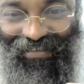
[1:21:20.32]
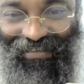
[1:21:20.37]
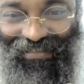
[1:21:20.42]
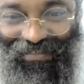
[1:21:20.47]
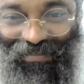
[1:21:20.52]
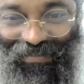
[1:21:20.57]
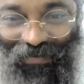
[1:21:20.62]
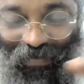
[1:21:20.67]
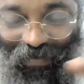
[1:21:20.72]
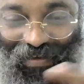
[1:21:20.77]

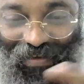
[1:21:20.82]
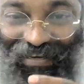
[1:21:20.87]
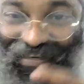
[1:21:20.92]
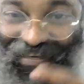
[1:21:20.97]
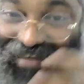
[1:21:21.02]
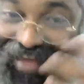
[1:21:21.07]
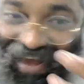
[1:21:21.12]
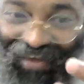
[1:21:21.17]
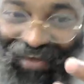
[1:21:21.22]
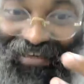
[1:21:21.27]
So we are
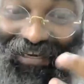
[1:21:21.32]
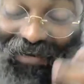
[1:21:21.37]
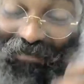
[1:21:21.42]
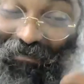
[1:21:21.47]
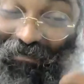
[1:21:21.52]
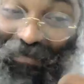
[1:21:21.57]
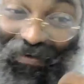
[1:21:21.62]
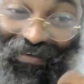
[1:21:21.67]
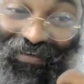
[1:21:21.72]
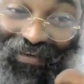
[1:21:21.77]
in
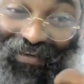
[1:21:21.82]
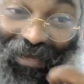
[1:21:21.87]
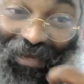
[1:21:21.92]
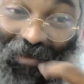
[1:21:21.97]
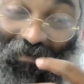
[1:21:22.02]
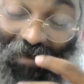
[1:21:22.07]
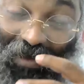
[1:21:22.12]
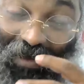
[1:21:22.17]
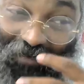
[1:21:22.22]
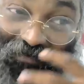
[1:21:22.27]
acting, but
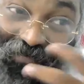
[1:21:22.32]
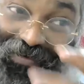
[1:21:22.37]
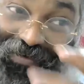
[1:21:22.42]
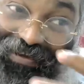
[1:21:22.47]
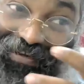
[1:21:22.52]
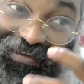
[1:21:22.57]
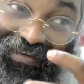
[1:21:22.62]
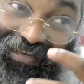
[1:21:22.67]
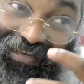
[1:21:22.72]
I feel